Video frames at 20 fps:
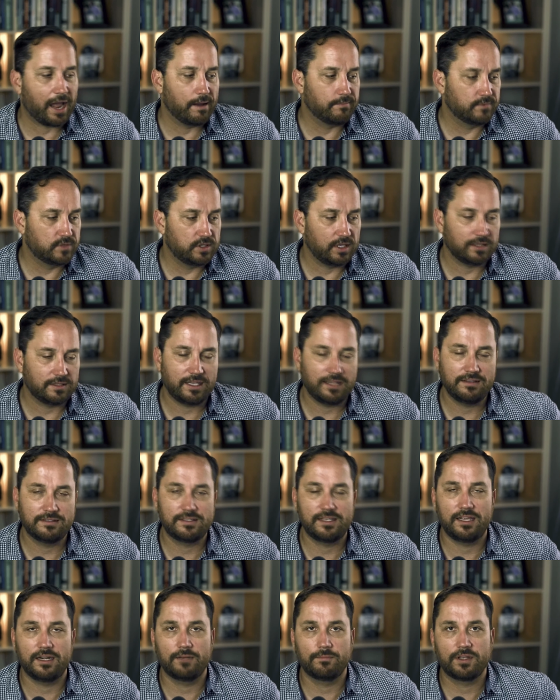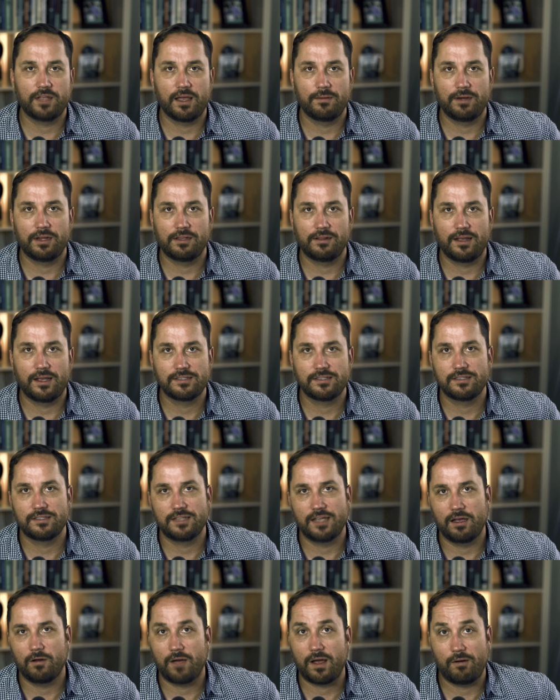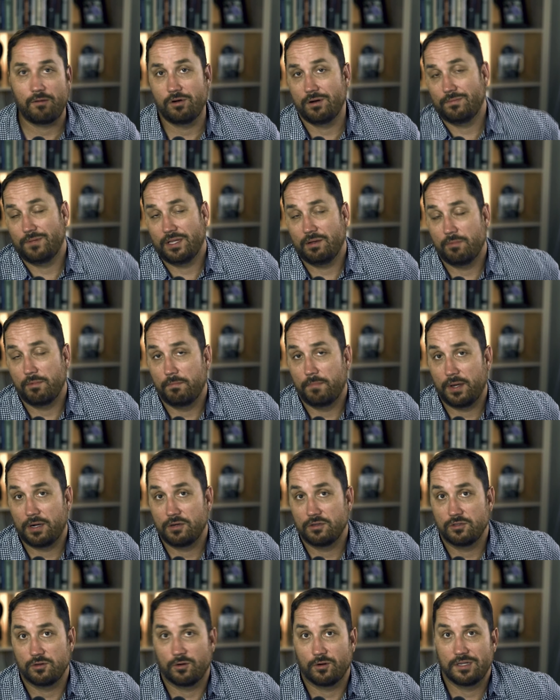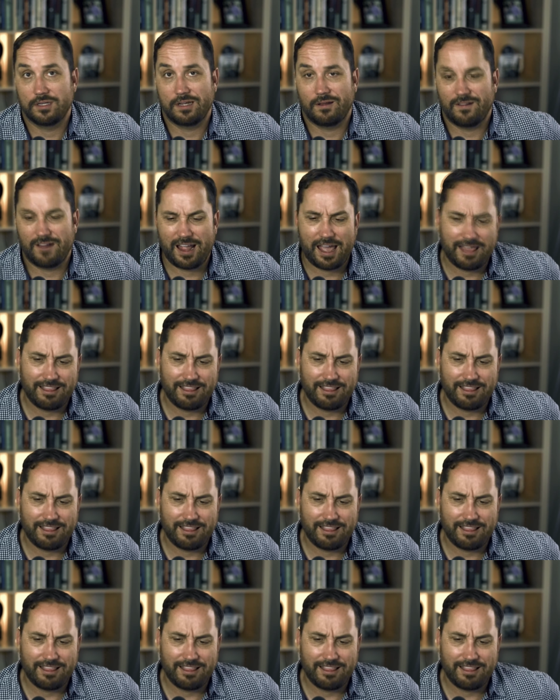I'm taking stand-up comedy classes now. I want to become a better storyteller.